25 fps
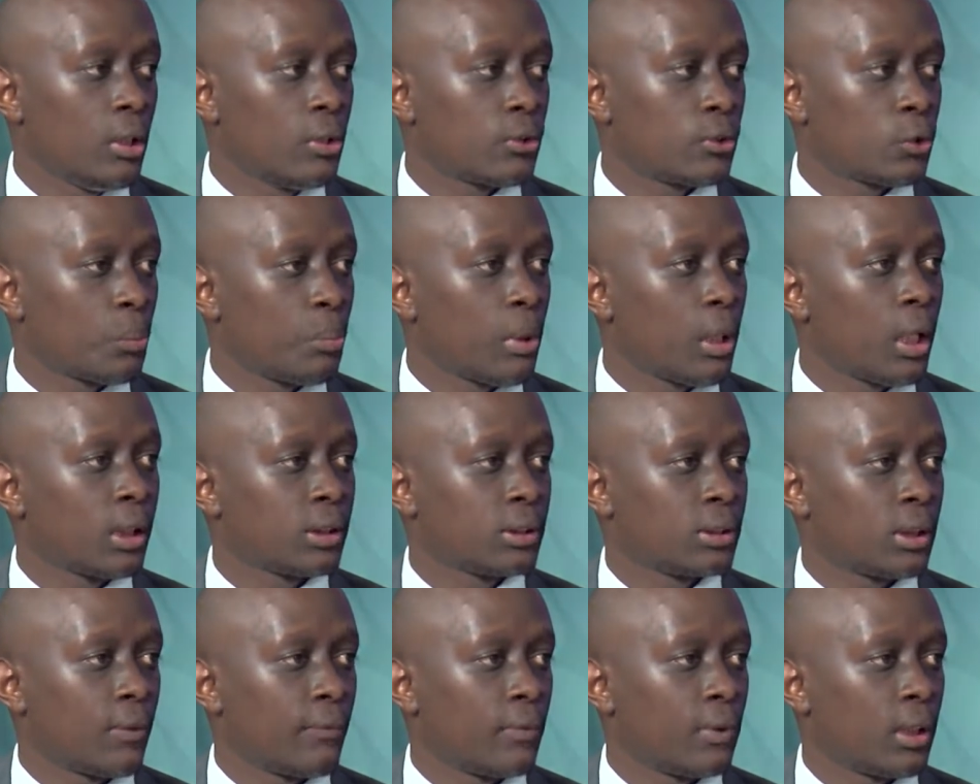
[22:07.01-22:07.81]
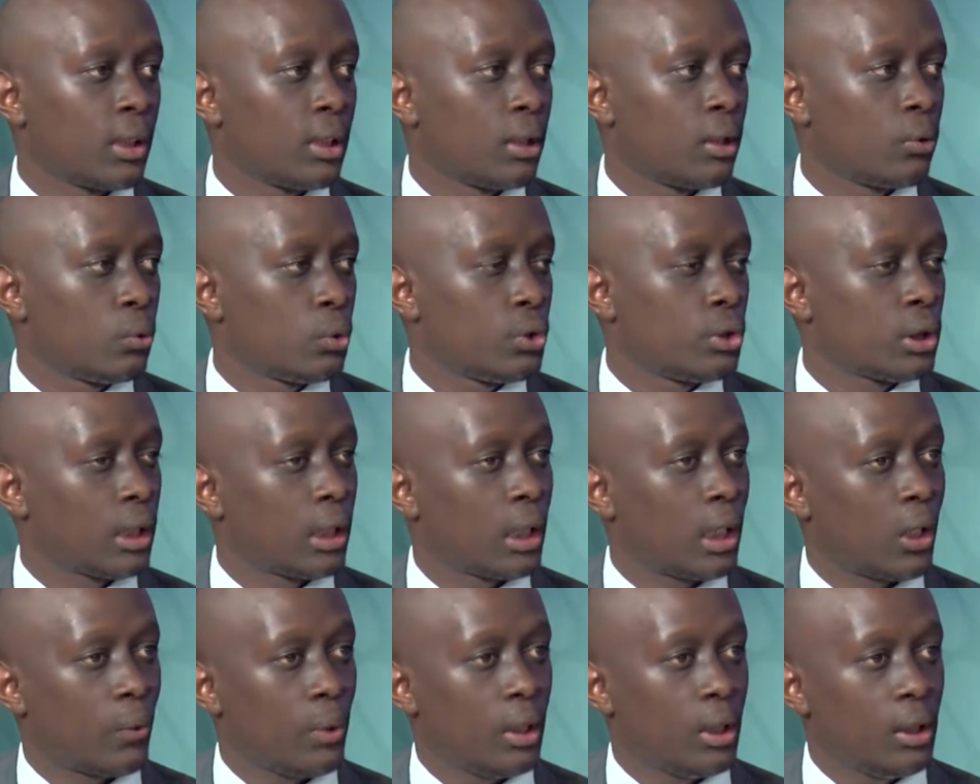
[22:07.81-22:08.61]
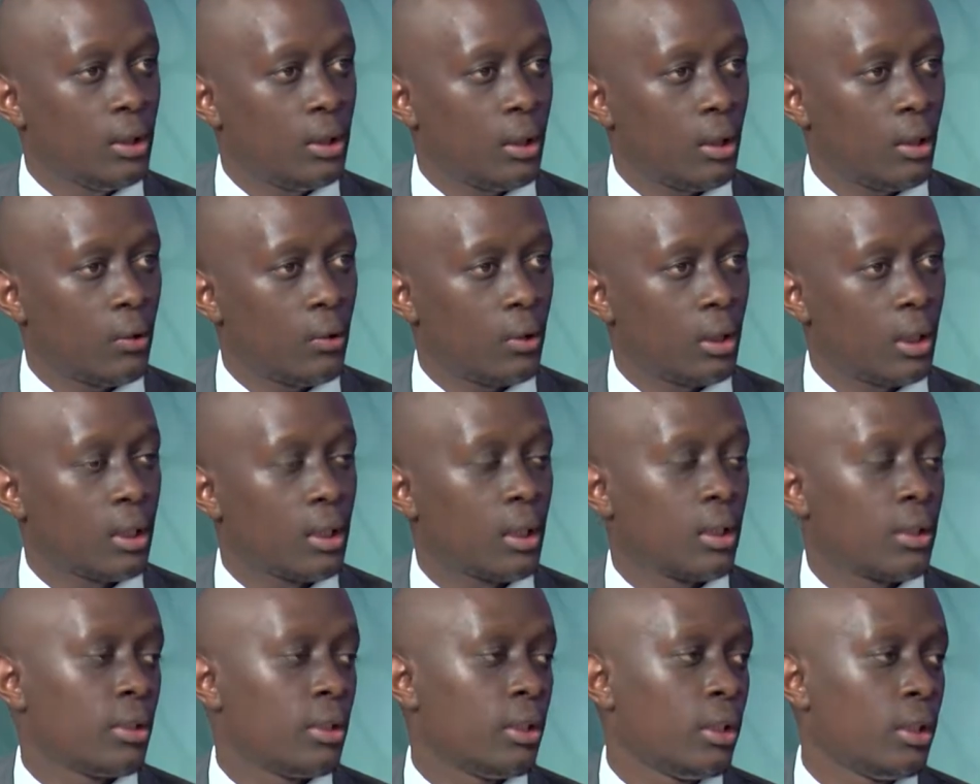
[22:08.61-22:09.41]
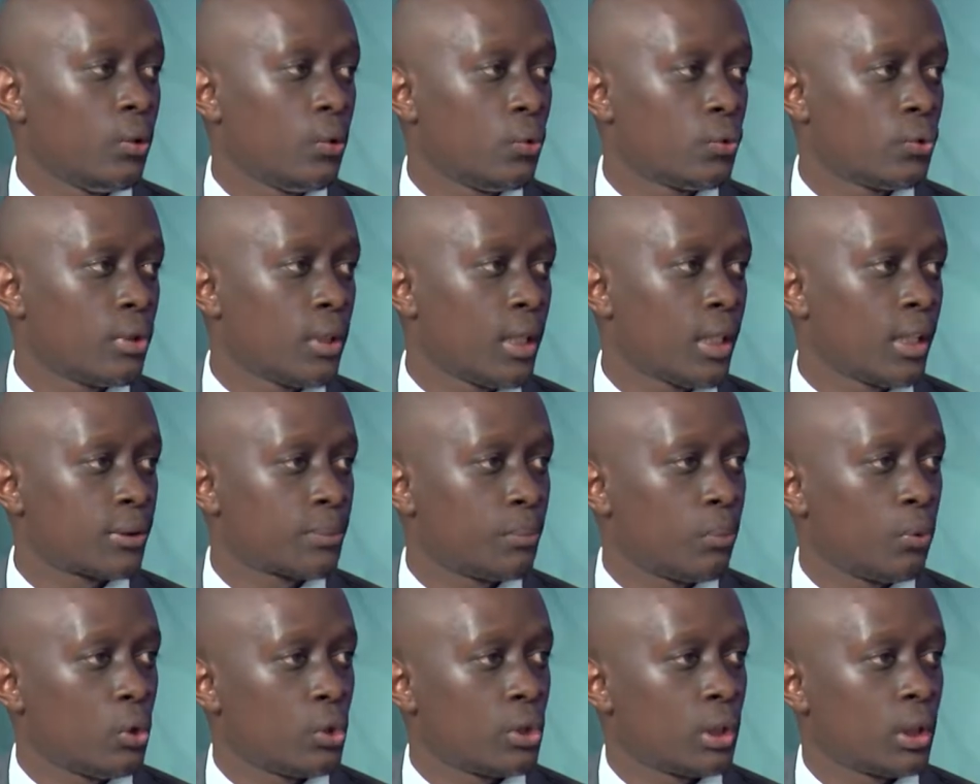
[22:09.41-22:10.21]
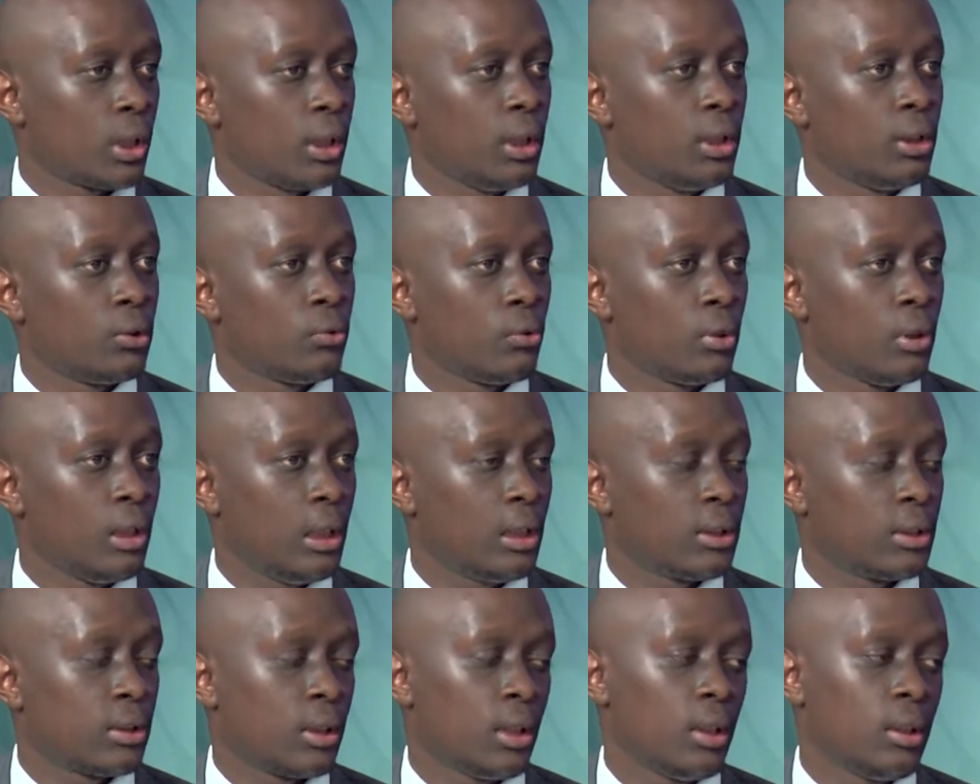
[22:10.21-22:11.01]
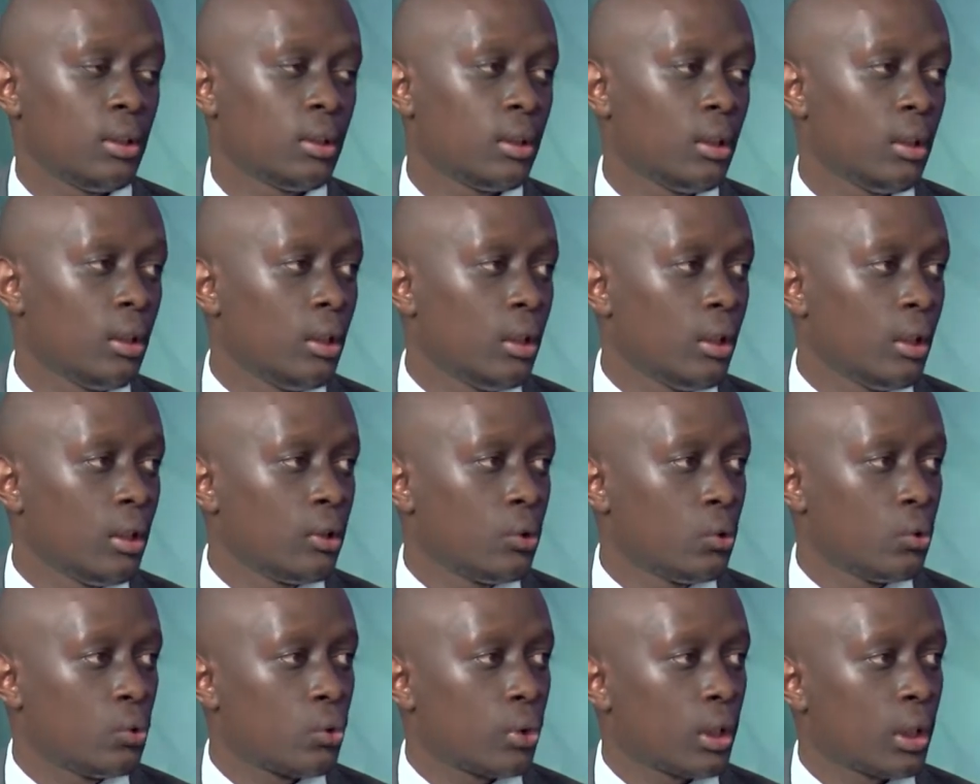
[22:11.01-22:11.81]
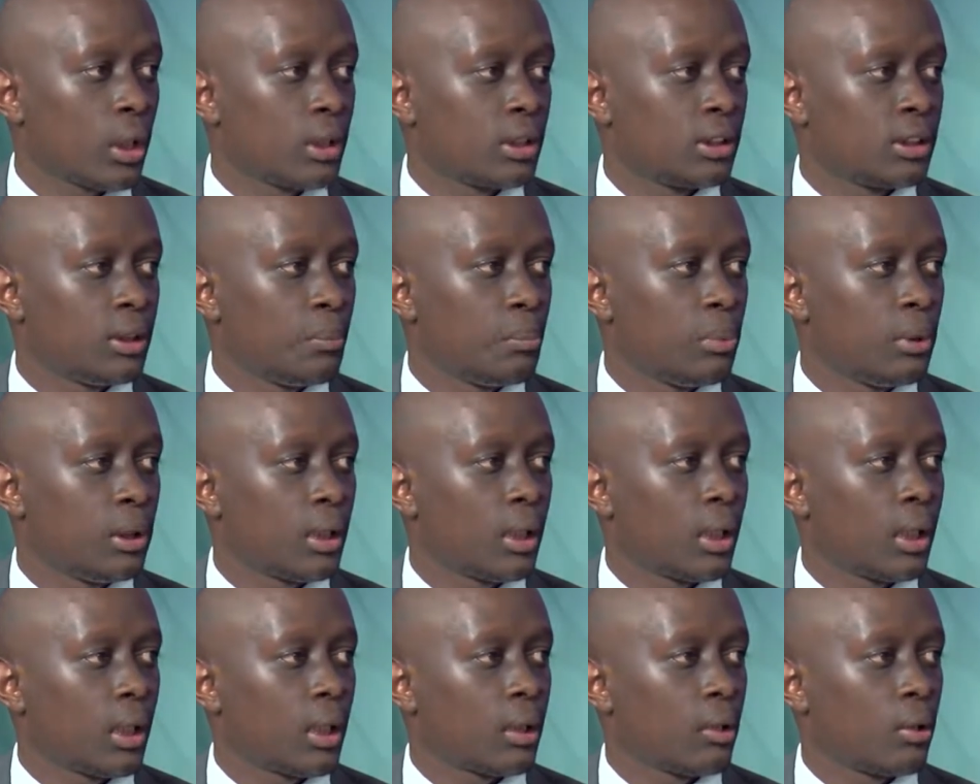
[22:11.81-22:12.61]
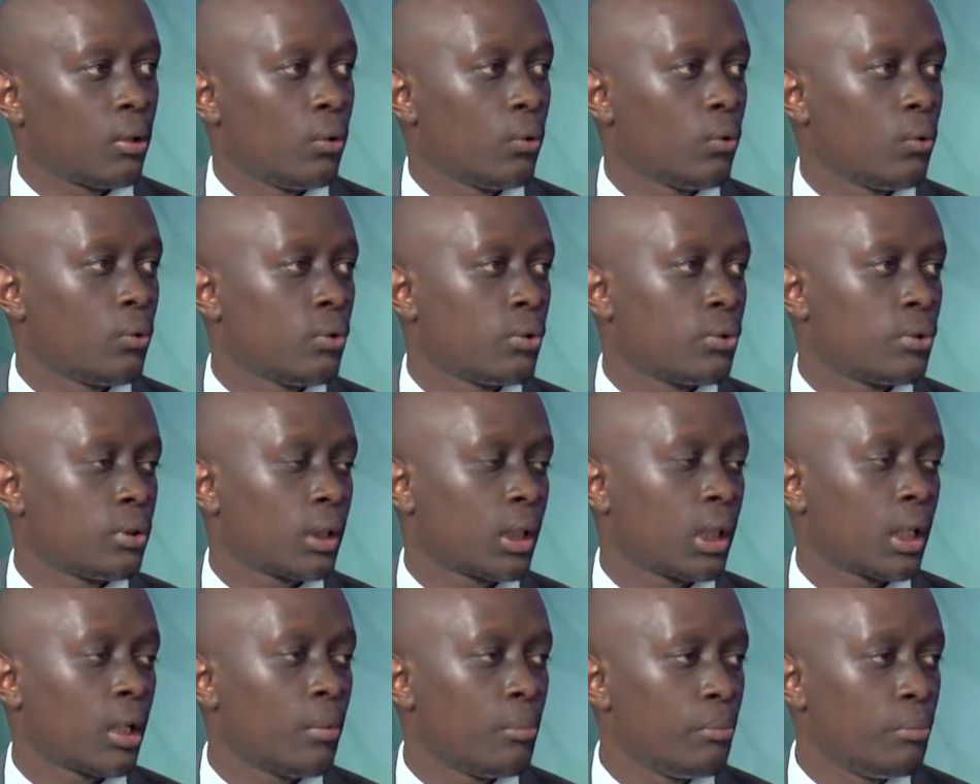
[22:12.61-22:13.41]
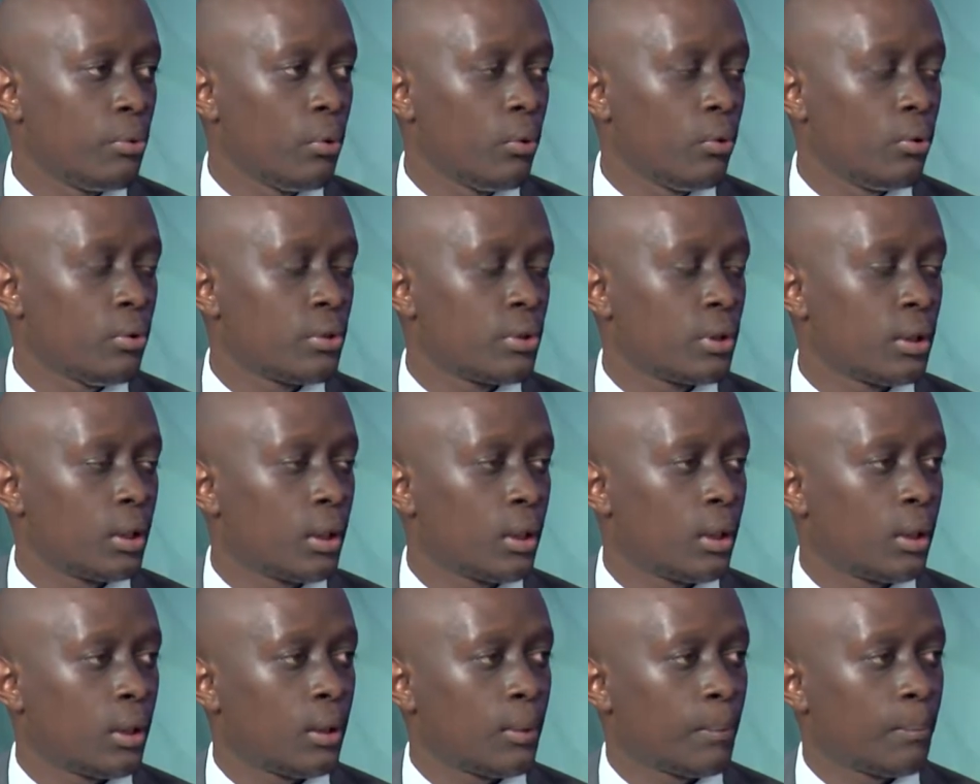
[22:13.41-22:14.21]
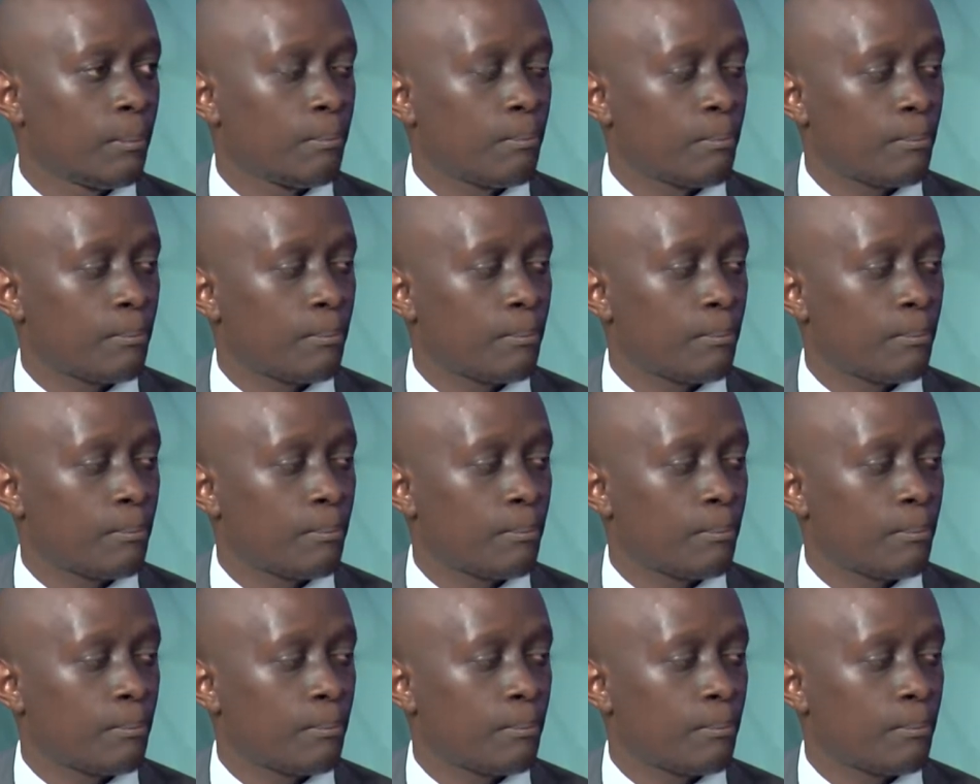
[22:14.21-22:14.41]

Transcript: So banks have tended to shun away or rather reduce the exposure into real estate mm -hmm. to mm-hmm. try and simply curb those, curb those, uh,